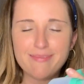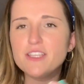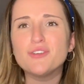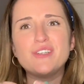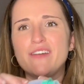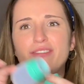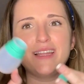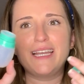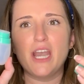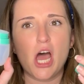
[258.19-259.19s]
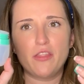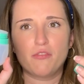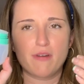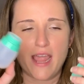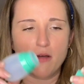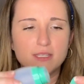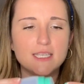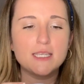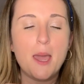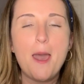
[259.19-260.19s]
These are definitely not 3 ounces,